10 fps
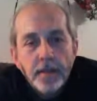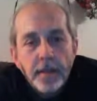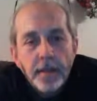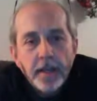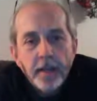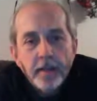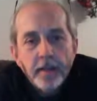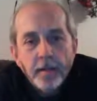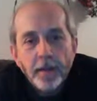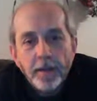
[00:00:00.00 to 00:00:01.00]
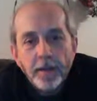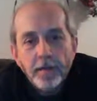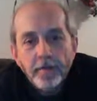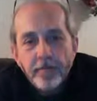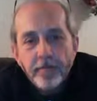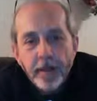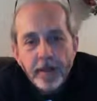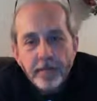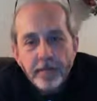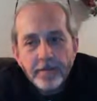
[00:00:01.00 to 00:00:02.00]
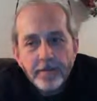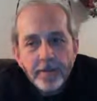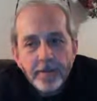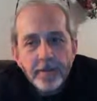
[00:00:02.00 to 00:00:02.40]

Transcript: thinking like fans